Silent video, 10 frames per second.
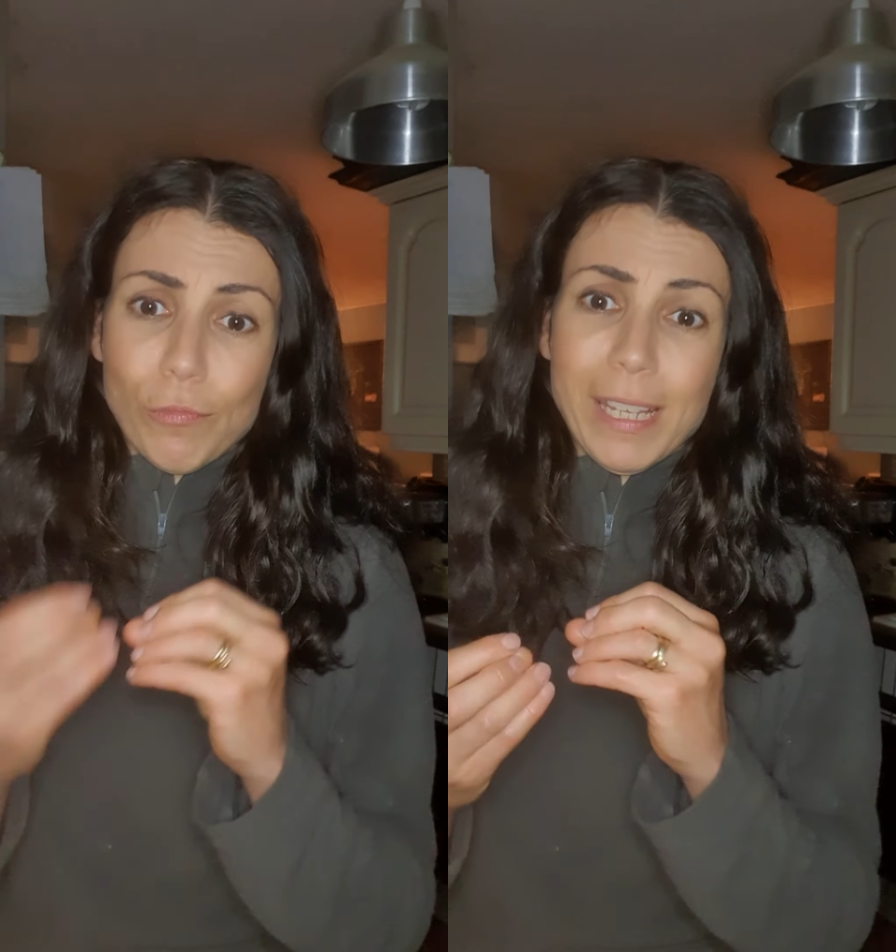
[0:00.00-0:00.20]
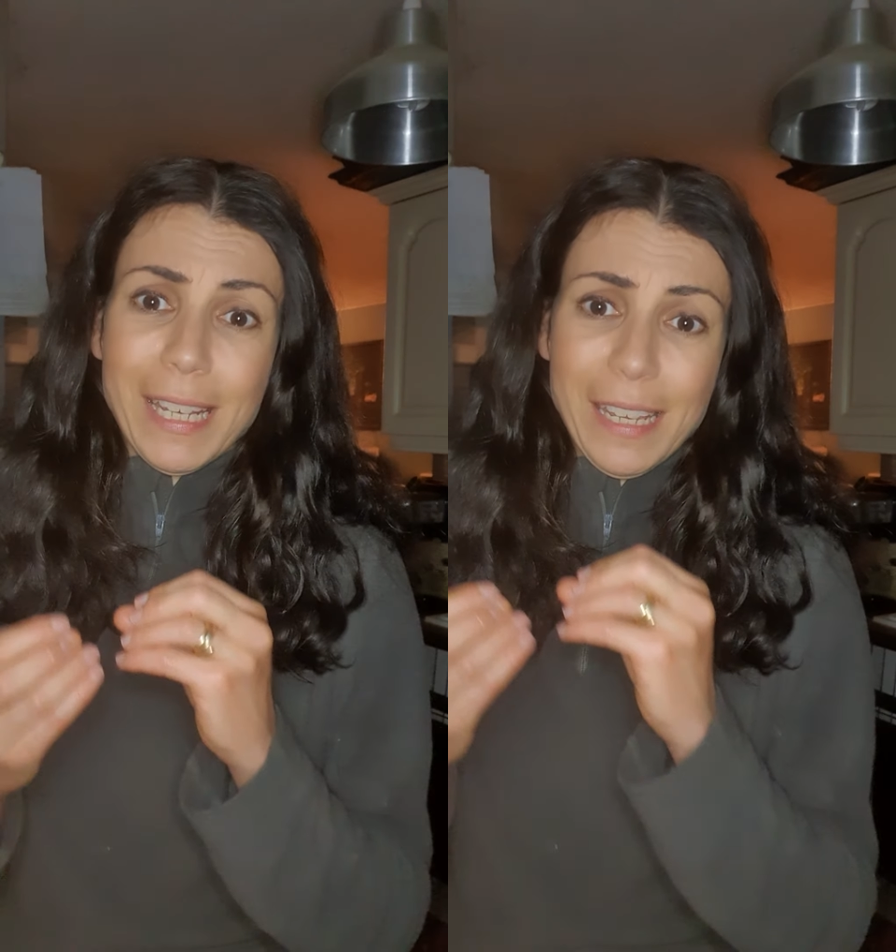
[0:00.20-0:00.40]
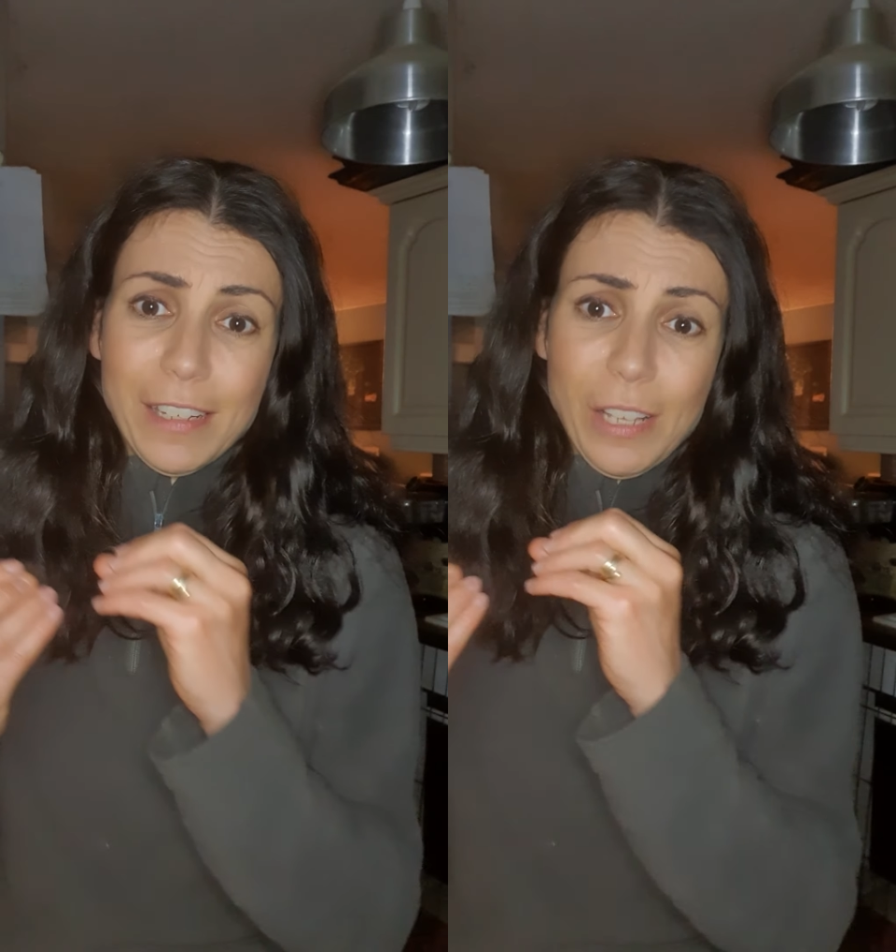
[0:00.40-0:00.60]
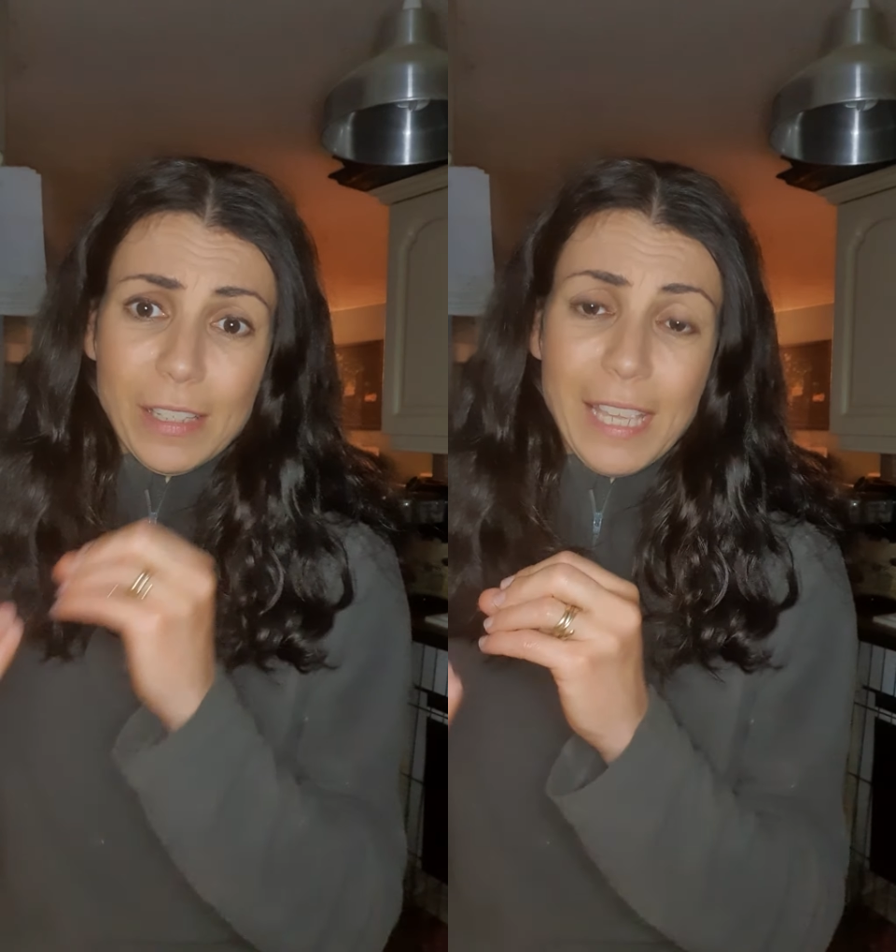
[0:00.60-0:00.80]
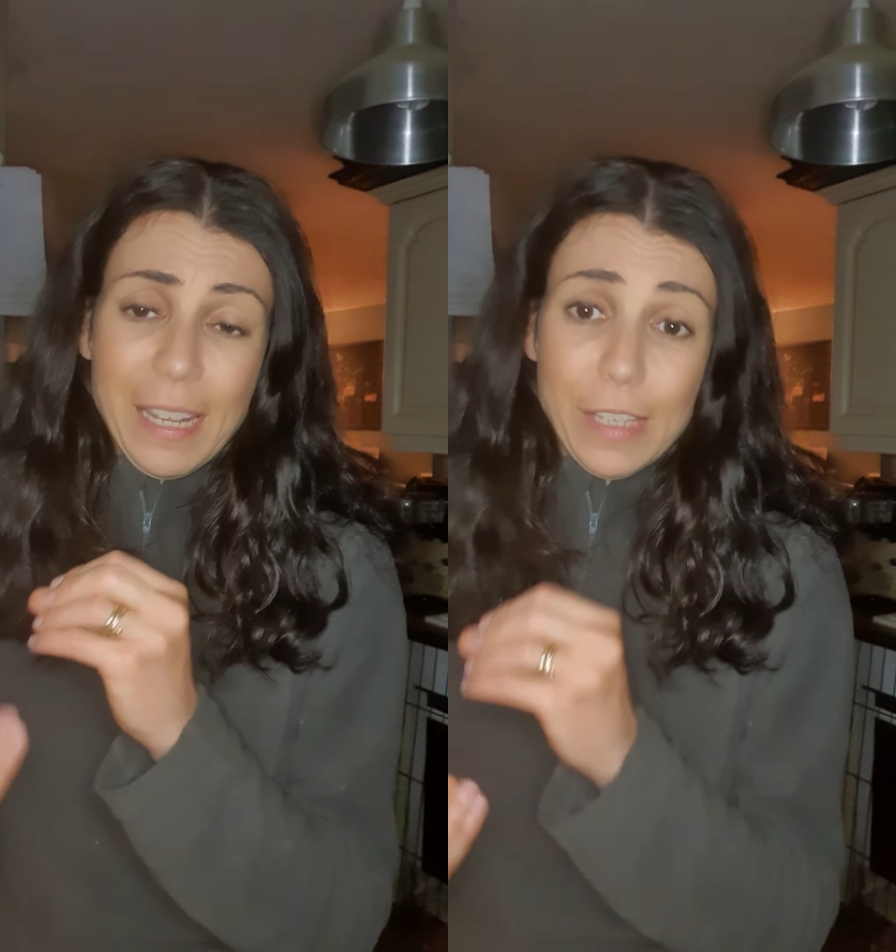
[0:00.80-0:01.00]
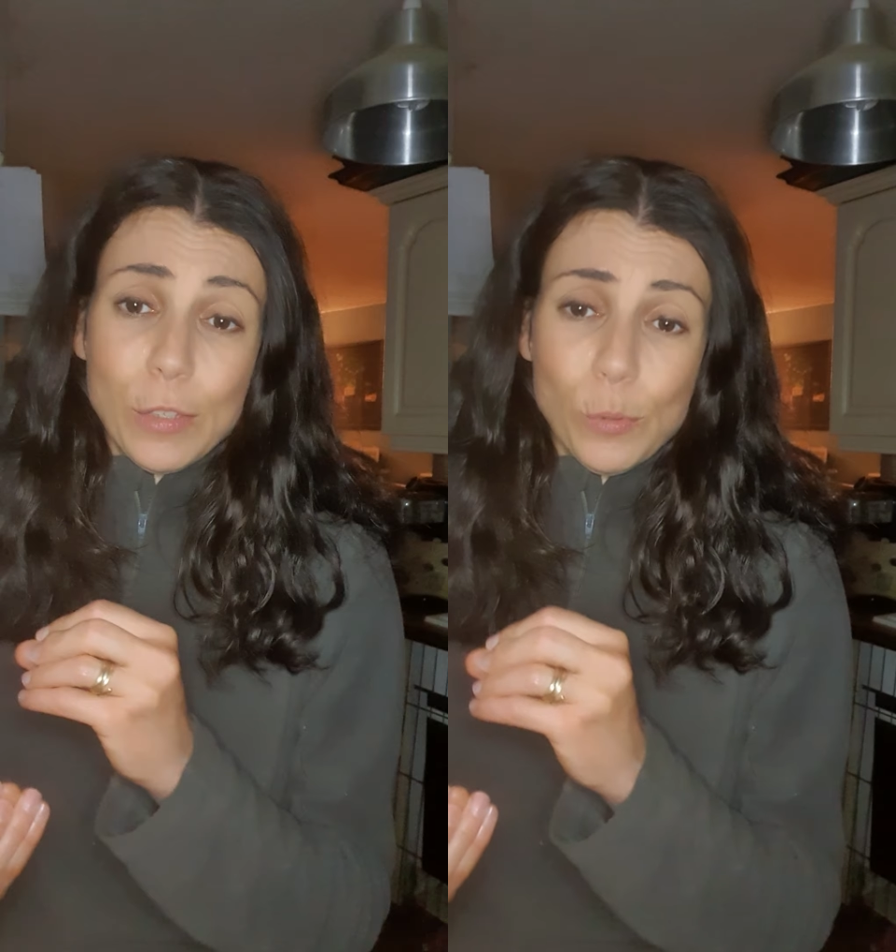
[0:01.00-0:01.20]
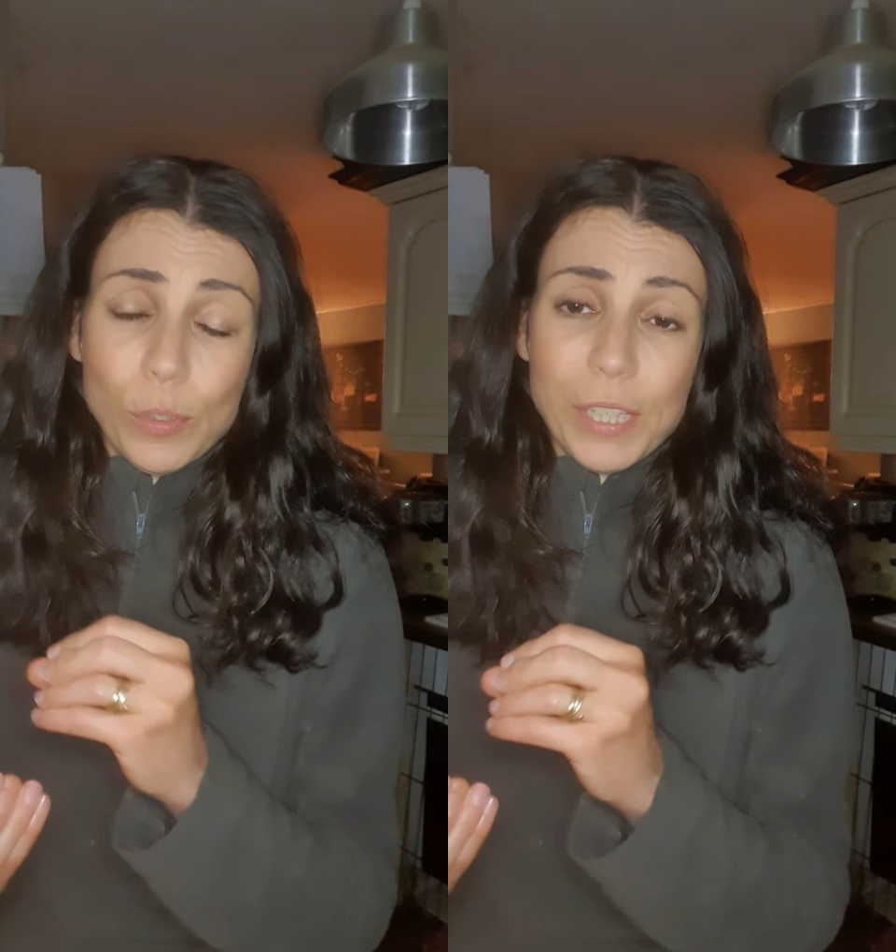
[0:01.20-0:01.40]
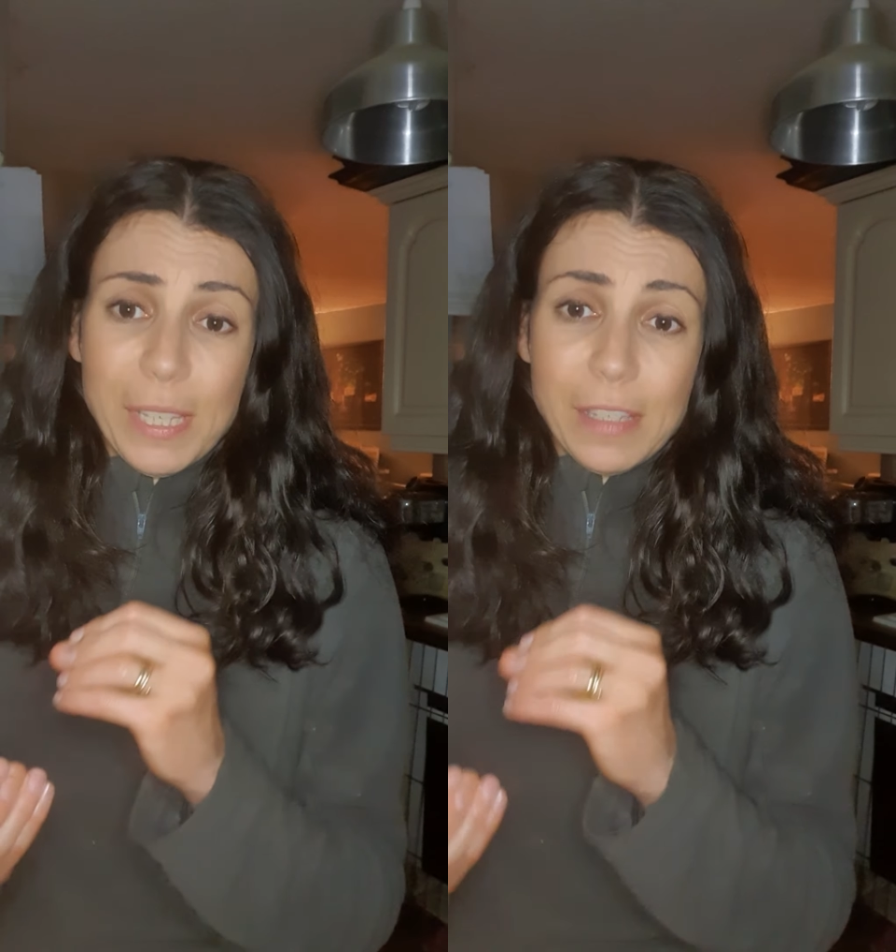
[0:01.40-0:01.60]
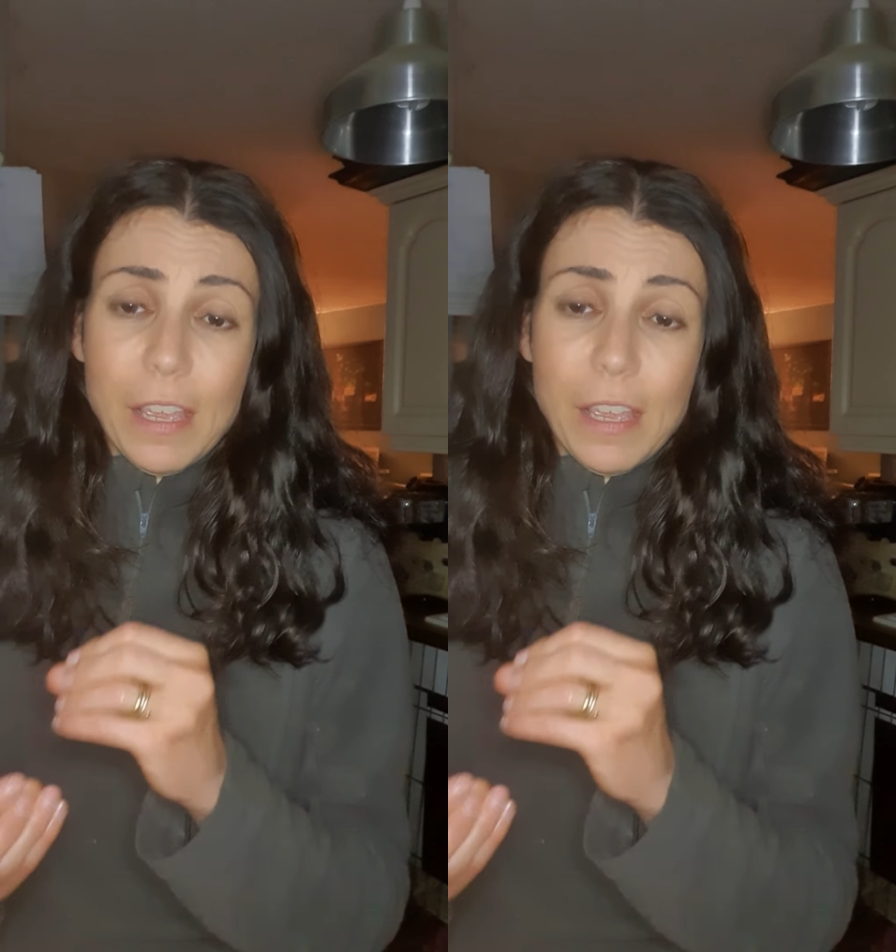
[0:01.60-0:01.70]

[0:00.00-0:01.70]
really does get its sources